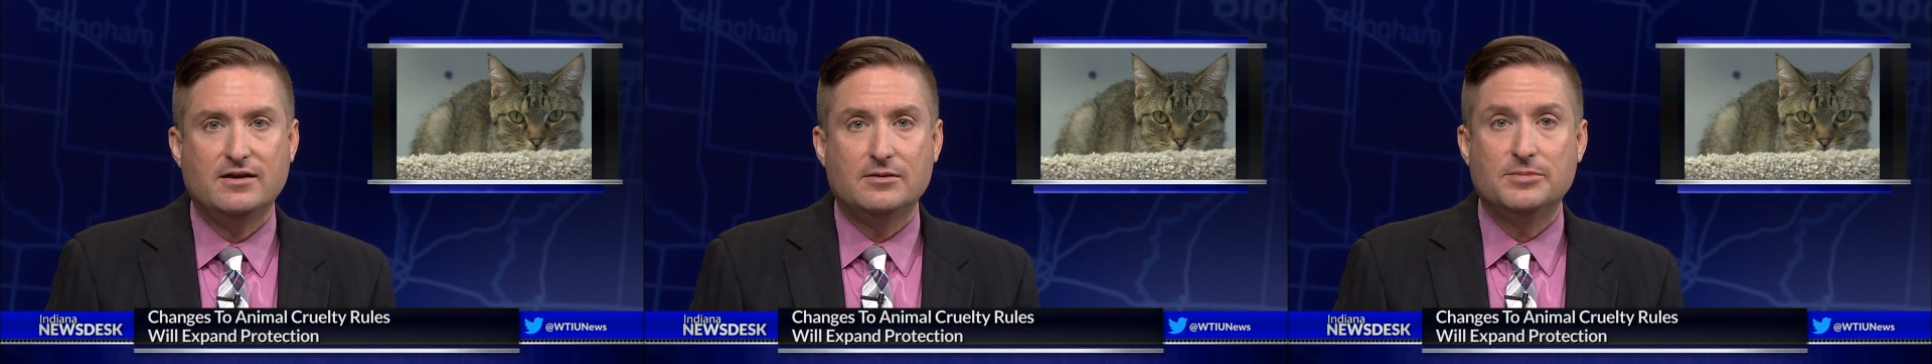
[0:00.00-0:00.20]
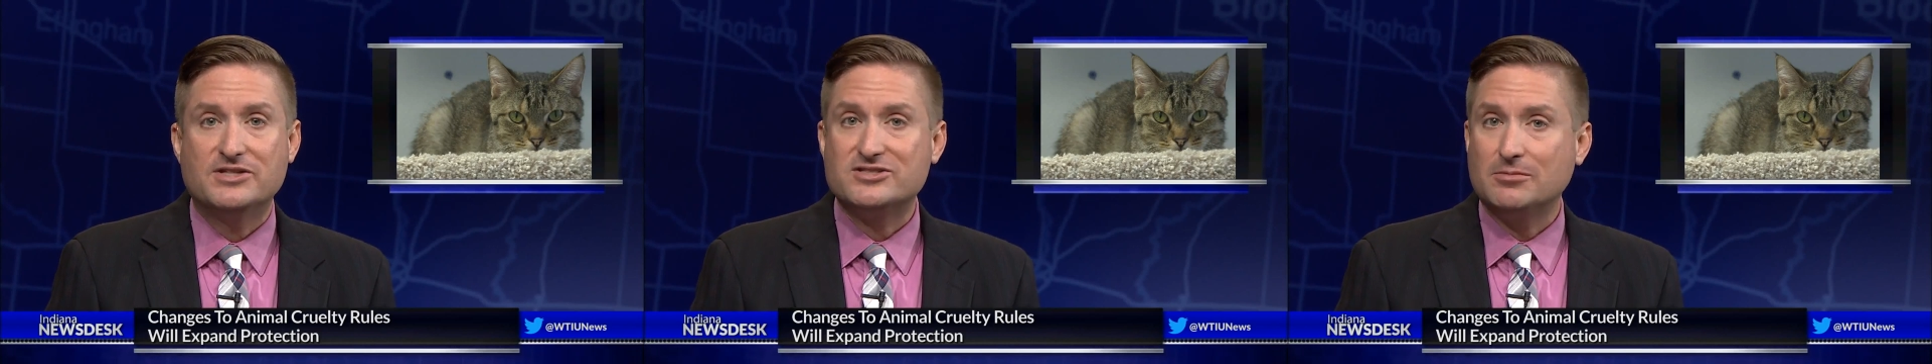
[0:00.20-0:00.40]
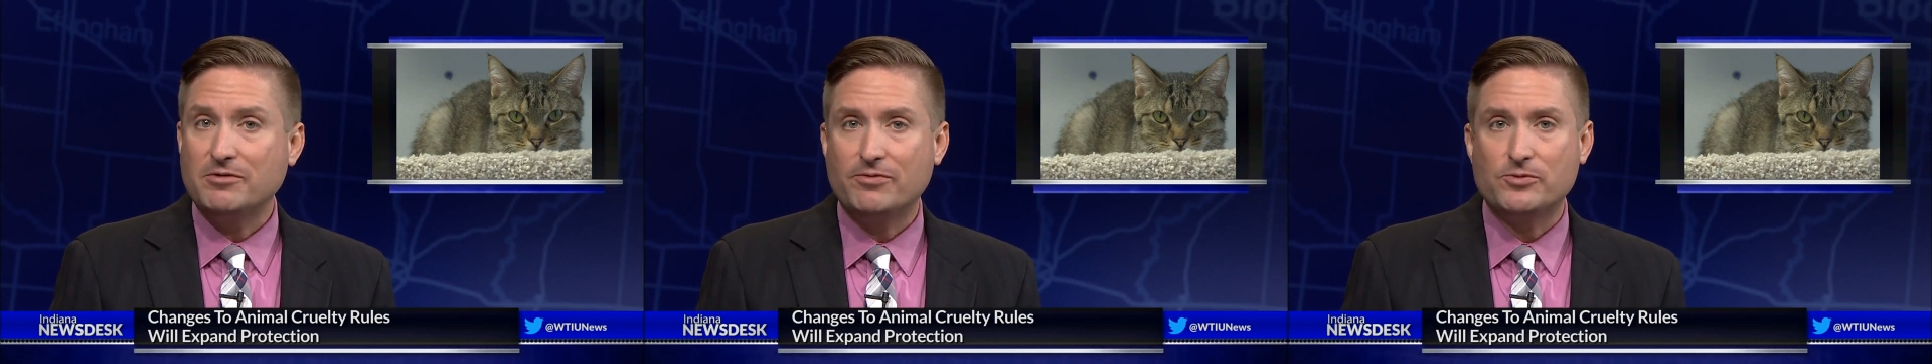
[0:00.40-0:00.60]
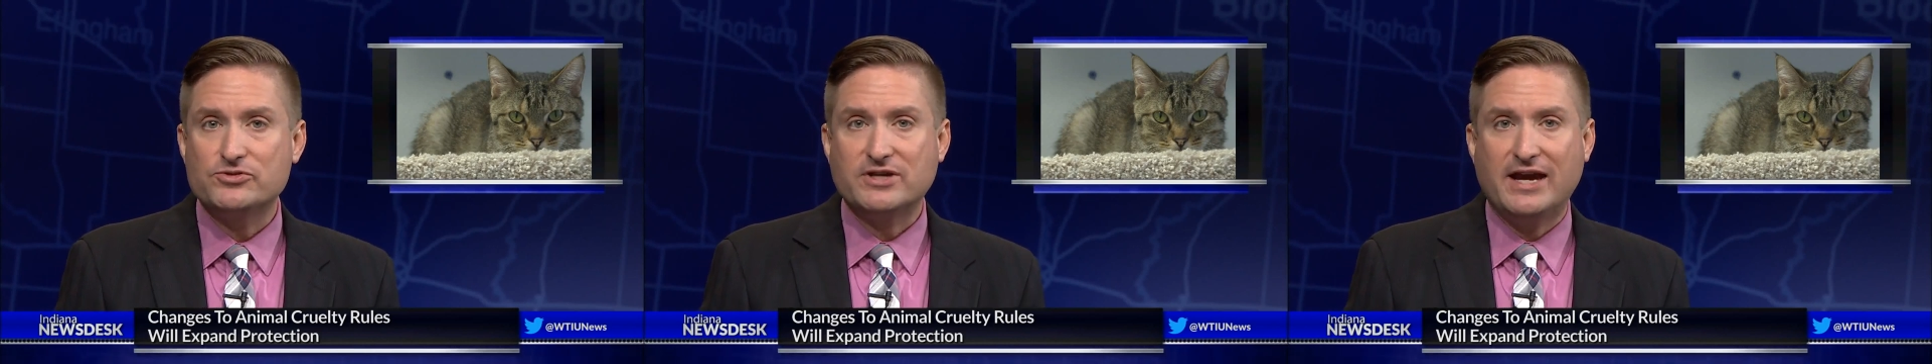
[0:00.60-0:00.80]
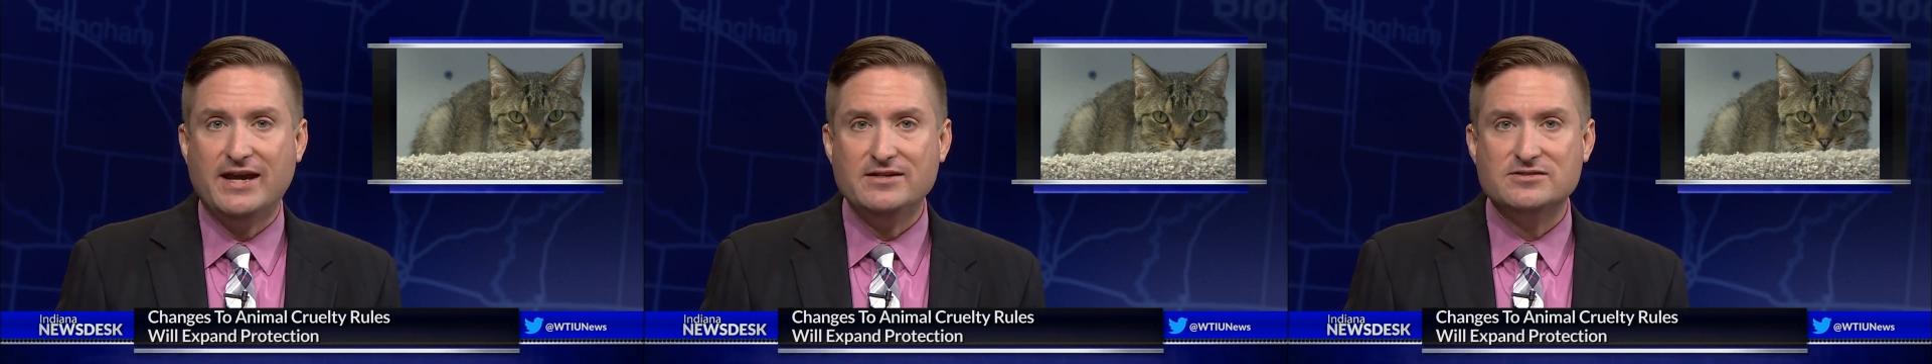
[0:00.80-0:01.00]
But some of those
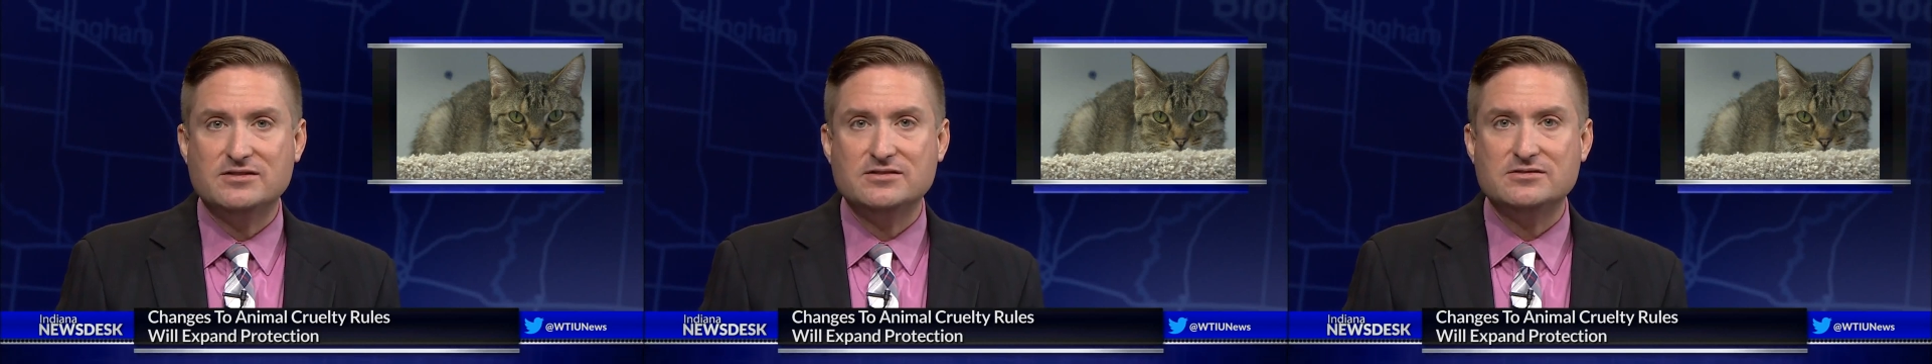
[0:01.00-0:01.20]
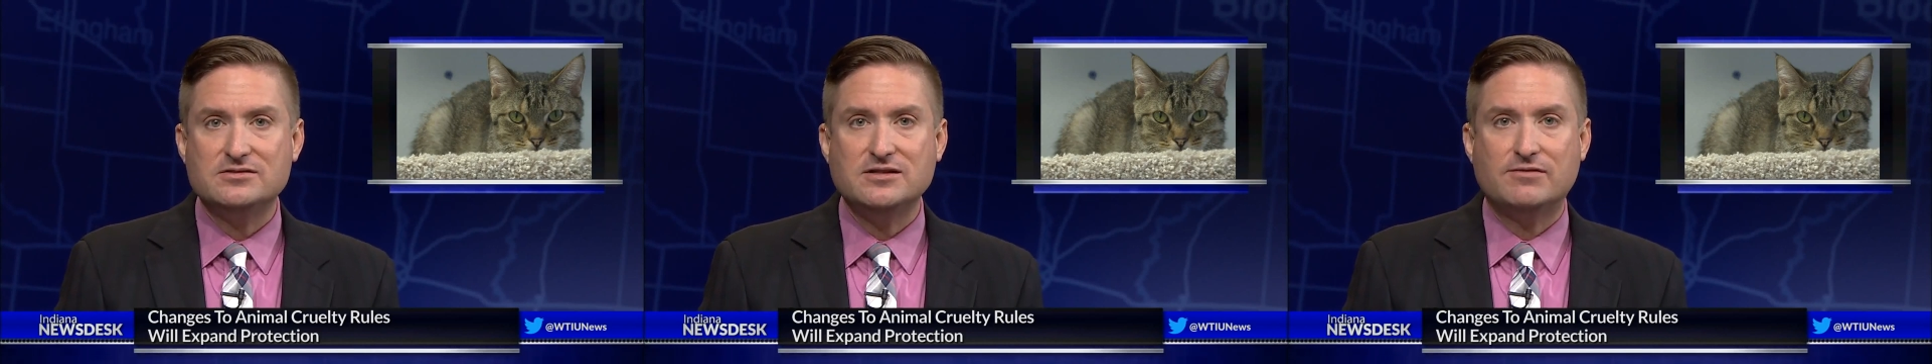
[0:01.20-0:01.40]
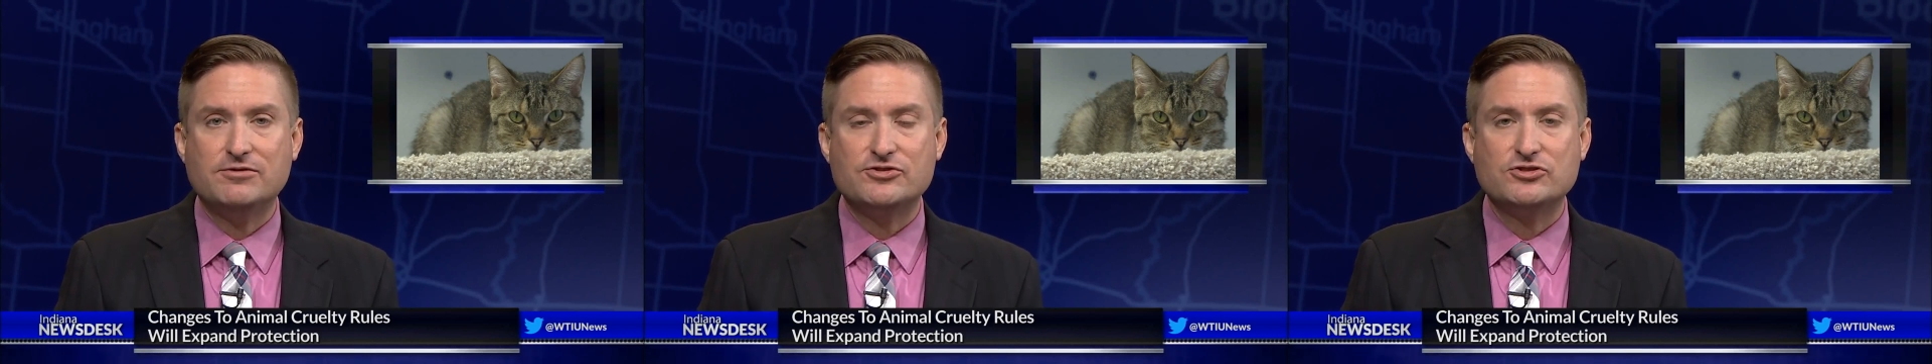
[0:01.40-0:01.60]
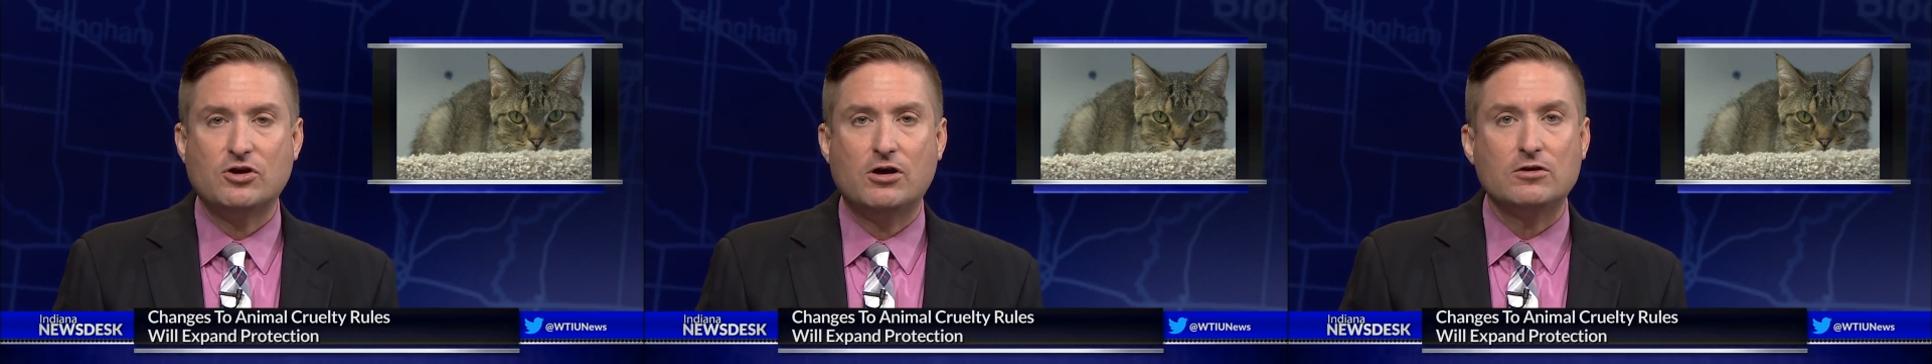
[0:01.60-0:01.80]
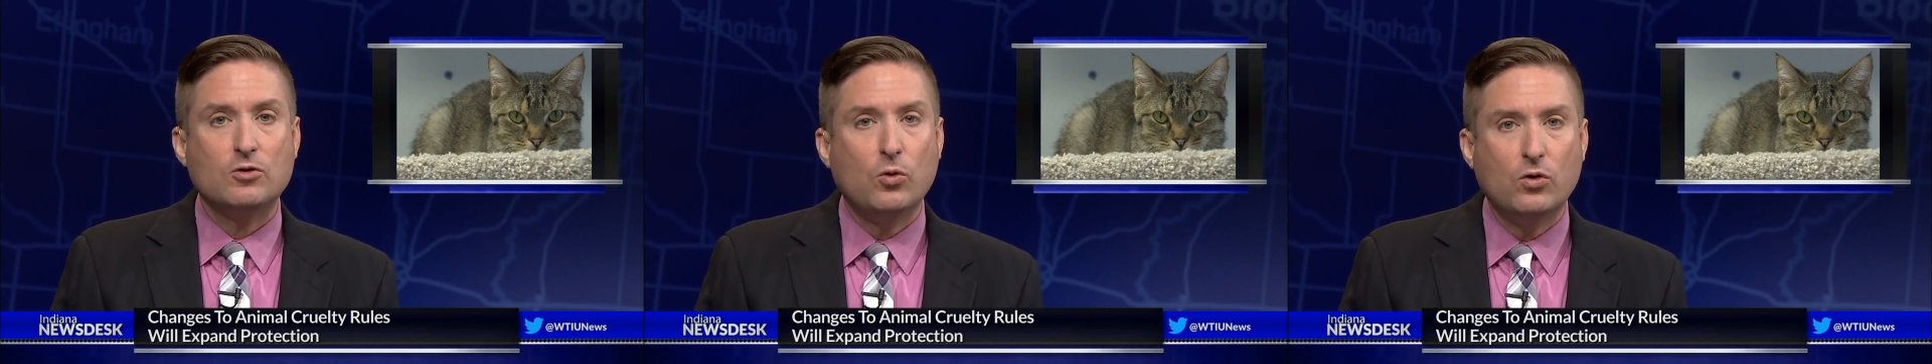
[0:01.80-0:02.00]
cases never
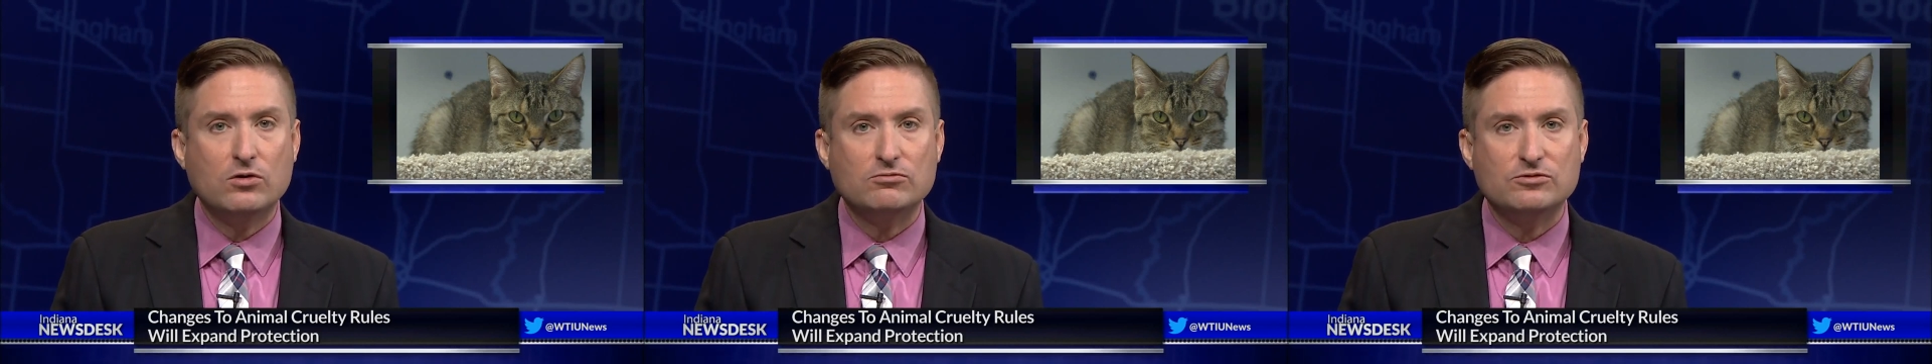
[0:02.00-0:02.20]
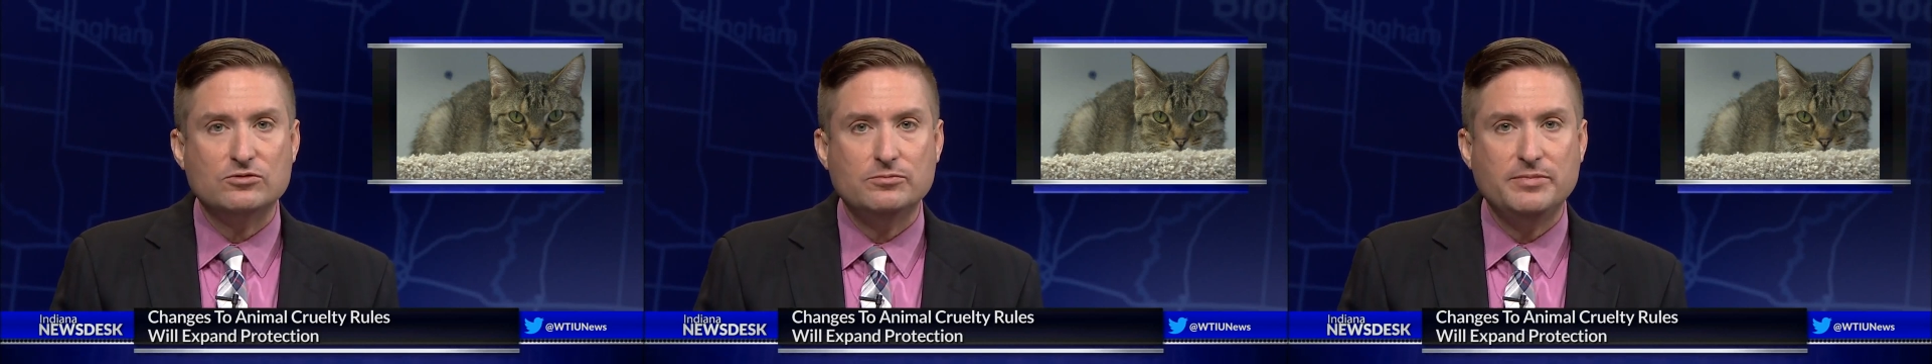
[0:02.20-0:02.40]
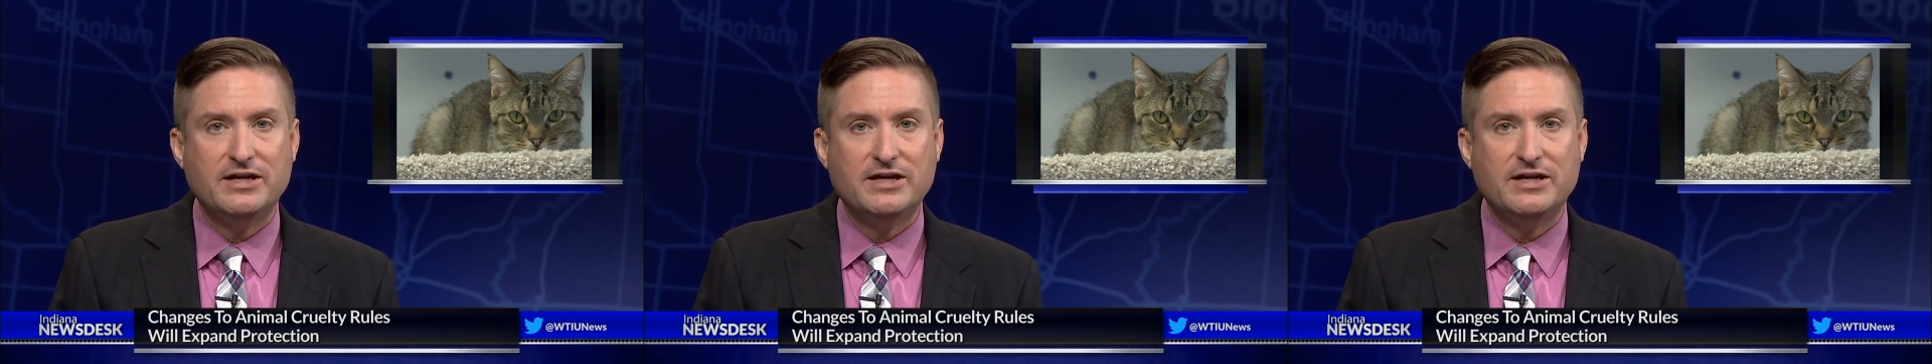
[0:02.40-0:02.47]
saw a courtroom